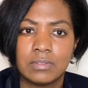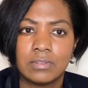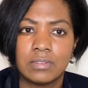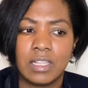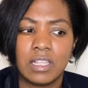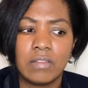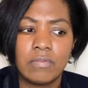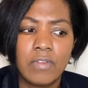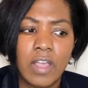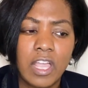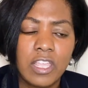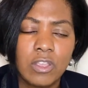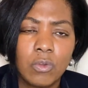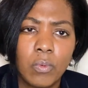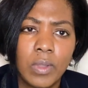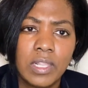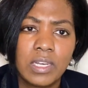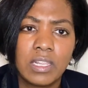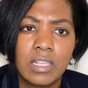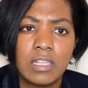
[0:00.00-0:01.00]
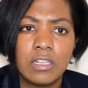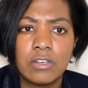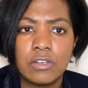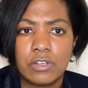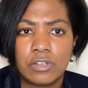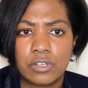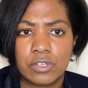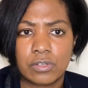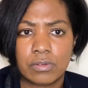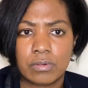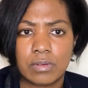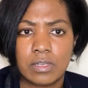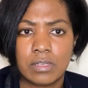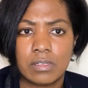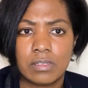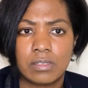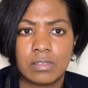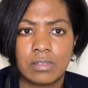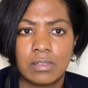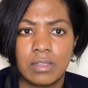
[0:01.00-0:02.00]
Evaluate
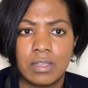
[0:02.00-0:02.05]
industries,